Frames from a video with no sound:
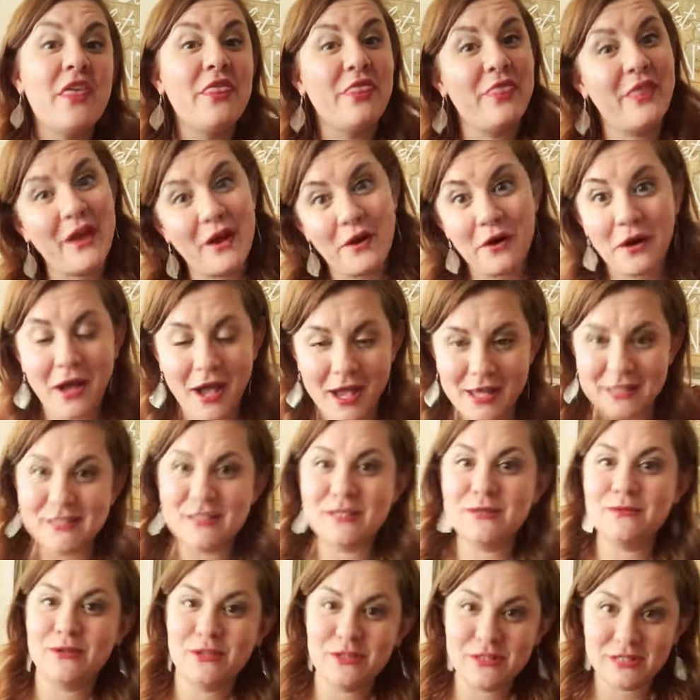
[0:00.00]
their
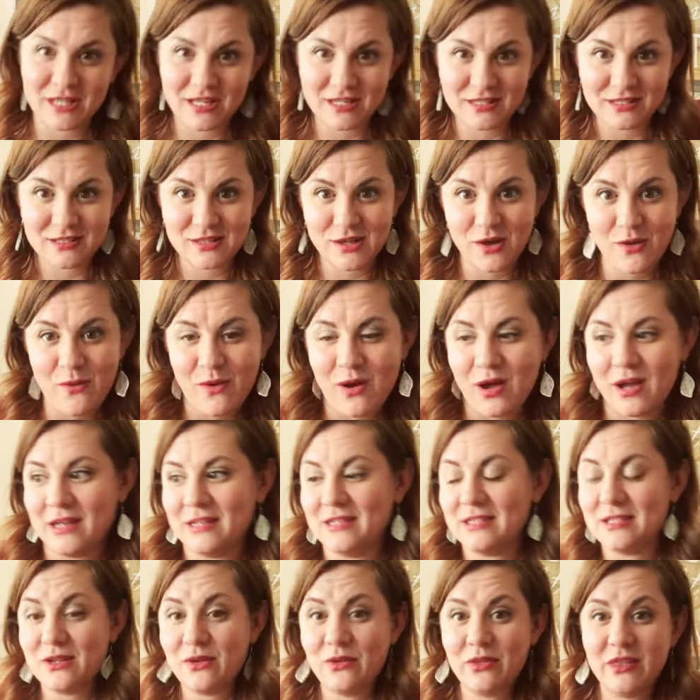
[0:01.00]
customers, and so
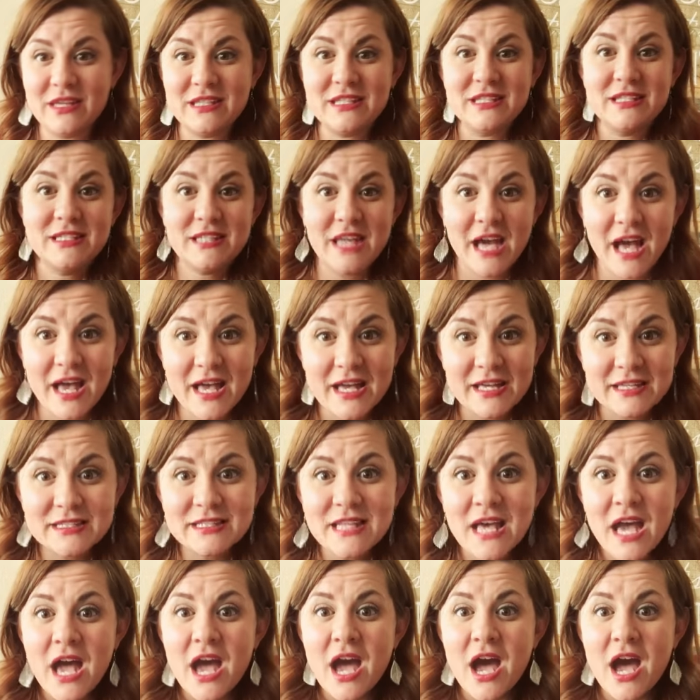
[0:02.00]
on. So this does